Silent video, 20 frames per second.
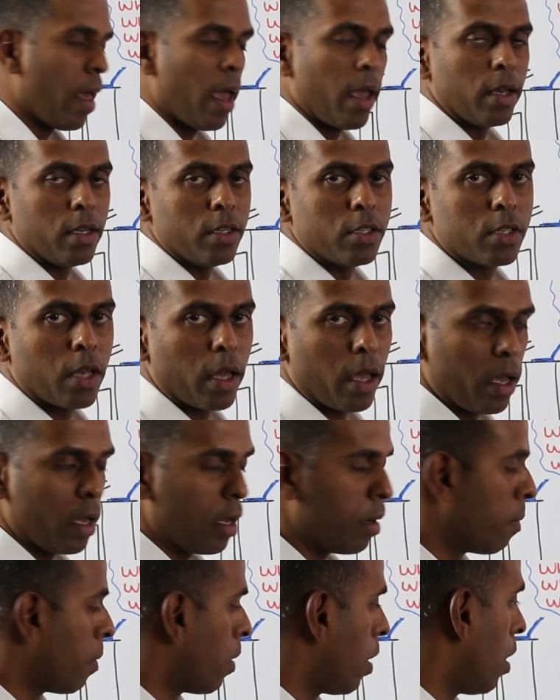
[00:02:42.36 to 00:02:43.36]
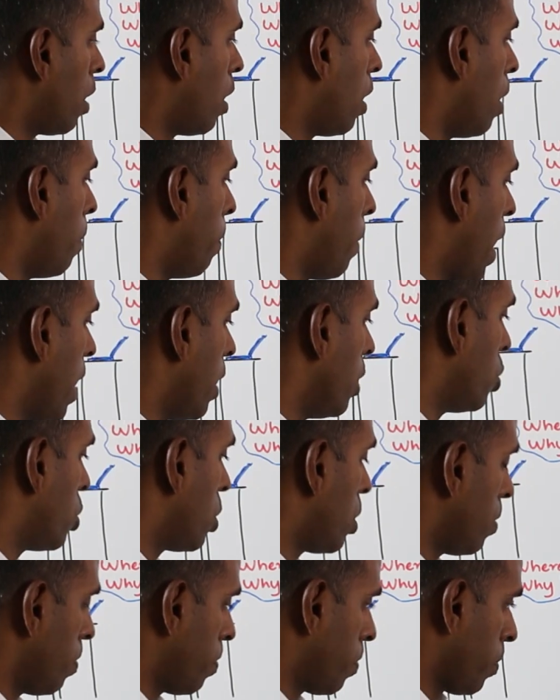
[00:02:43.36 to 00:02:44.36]
there is a
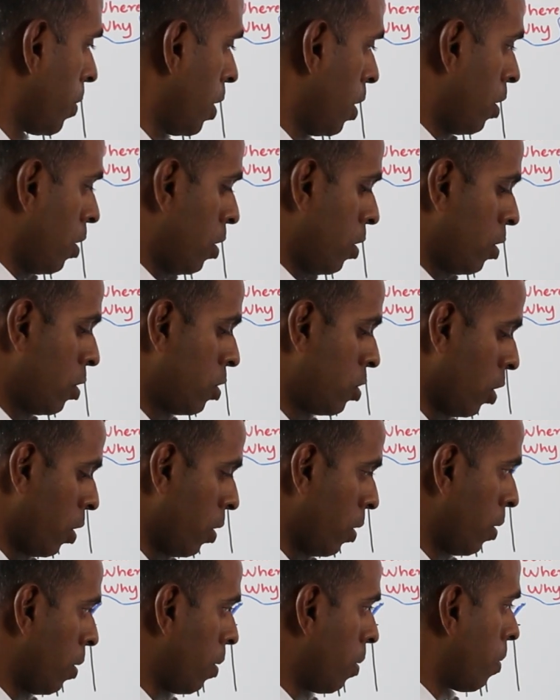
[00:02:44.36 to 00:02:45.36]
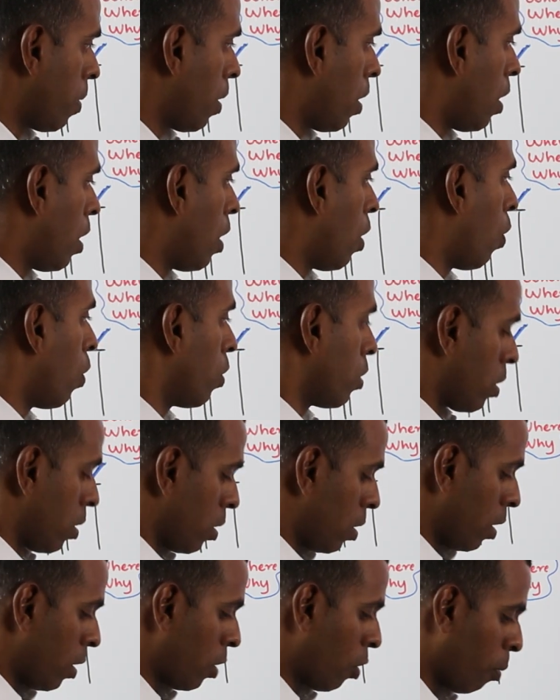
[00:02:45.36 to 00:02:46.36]
manager. So
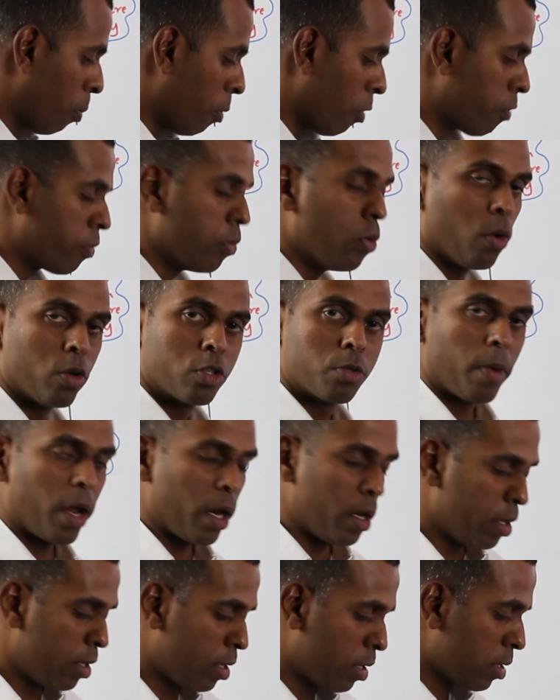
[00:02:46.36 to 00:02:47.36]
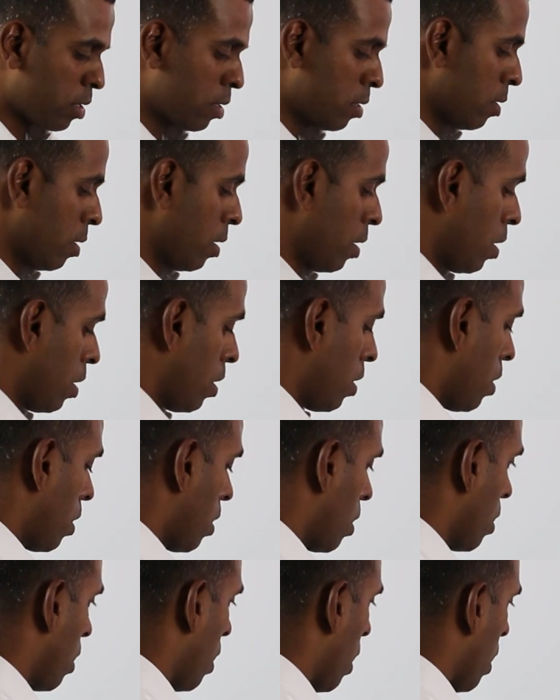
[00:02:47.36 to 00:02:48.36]
on the top of those managers,
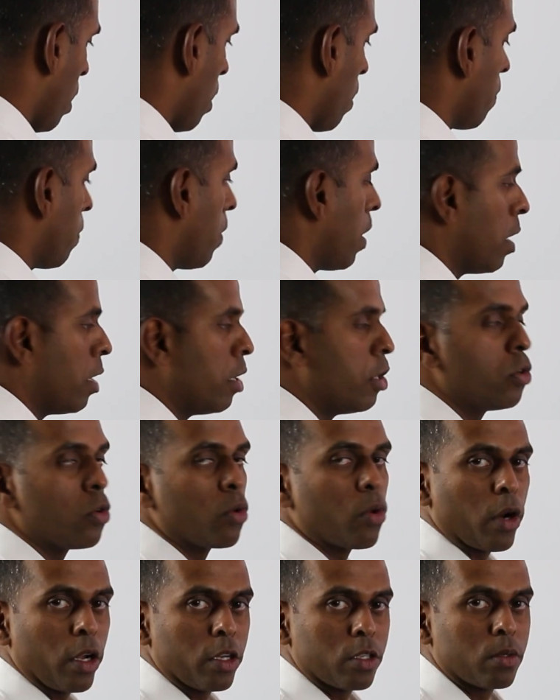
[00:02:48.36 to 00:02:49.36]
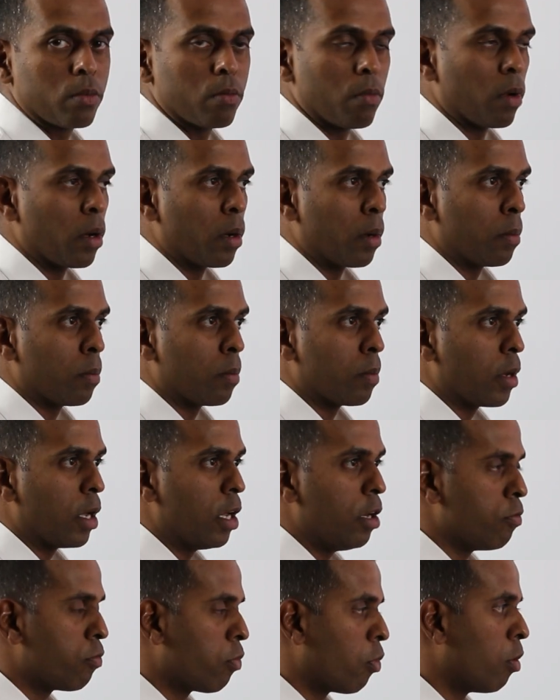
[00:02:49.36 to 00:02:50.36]
they need to
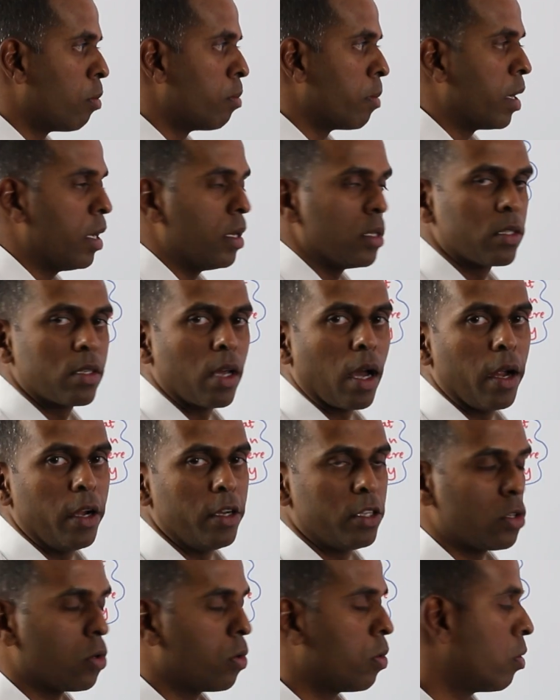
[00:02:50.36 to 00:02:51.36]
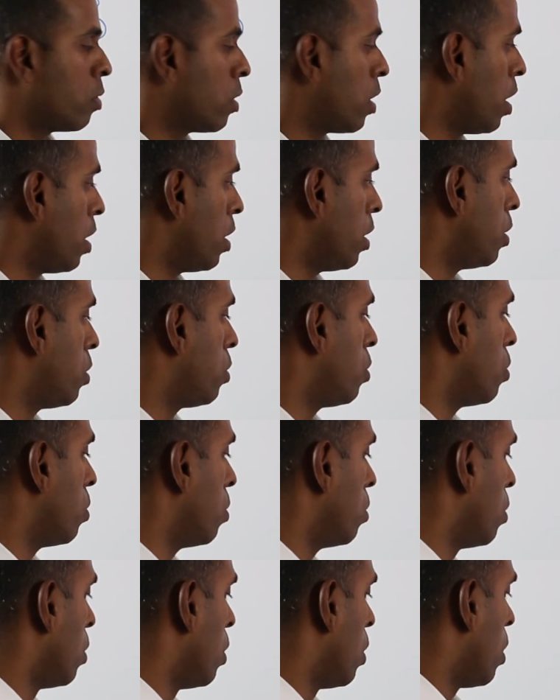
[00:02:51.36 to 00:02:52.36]
inform insights, or they need
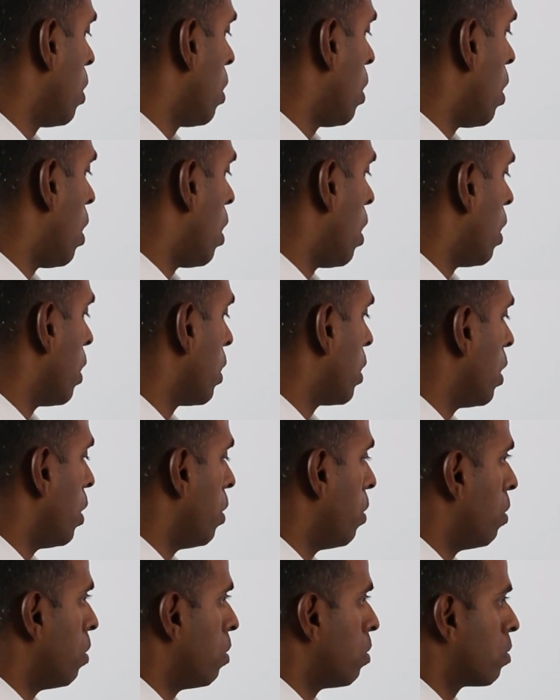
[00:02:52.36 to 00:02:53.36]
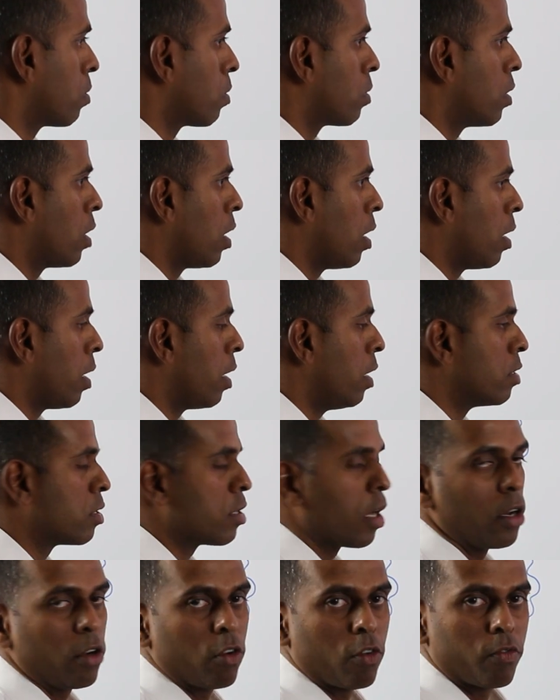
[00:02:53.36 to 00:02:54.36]
to give the
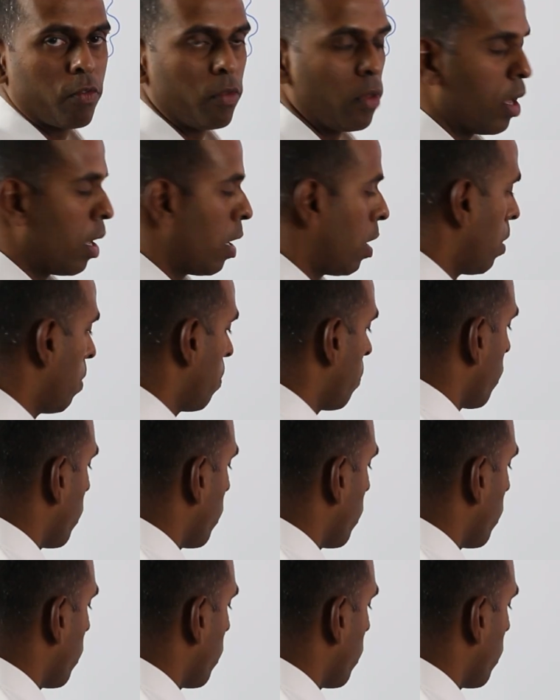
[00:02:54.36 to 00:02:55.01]
insight of the